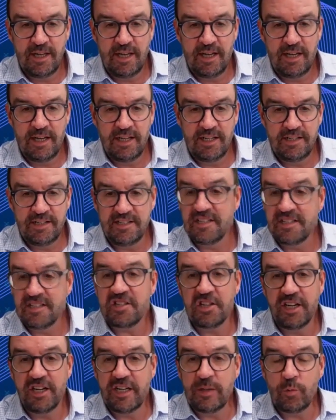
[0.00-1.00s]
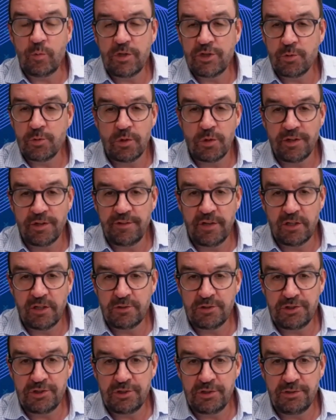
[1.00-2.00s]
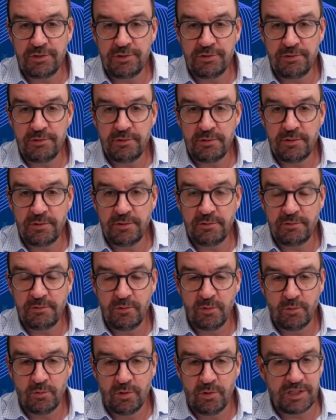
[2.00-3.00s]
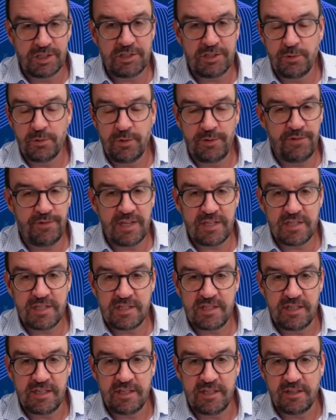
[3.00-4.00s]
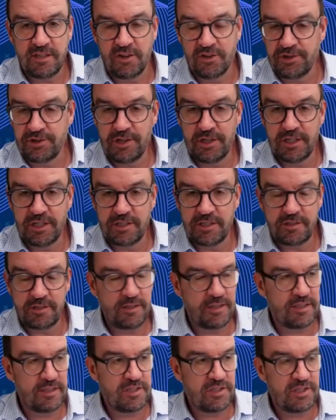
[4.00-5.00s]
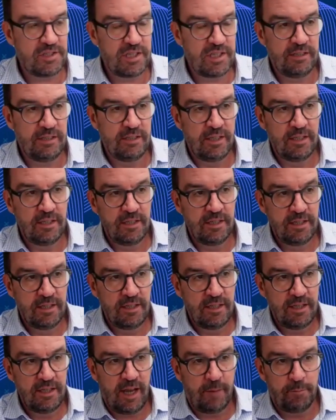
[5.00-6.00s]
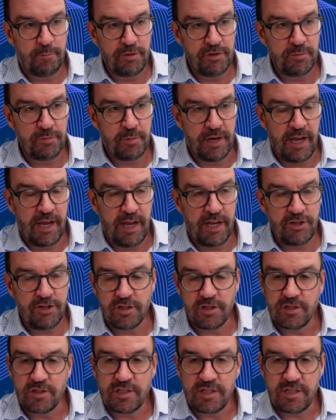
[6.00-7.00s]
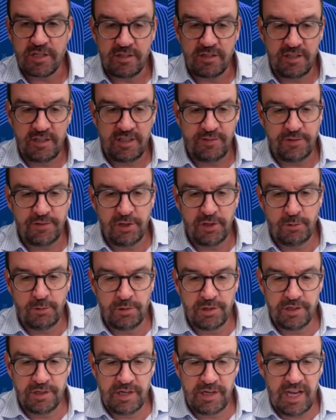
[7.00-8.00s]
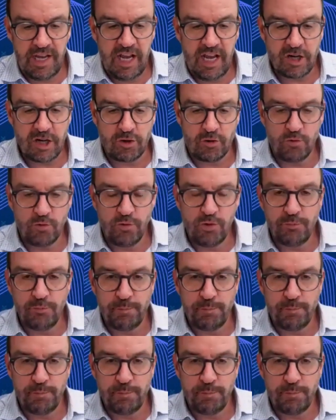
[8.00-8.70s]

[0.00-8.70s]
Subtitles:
decide which one of those you want to invest in or not. And so at Brisbane Angels, even though we're a group,